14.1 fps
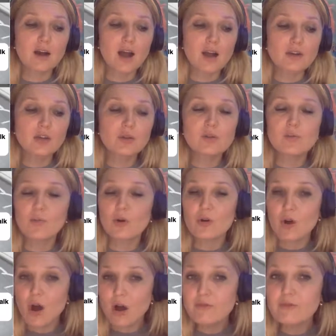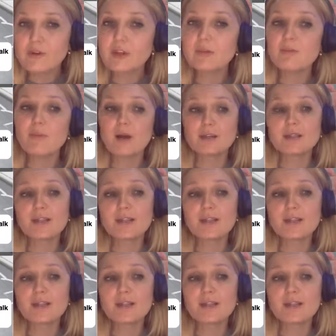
are used more often, but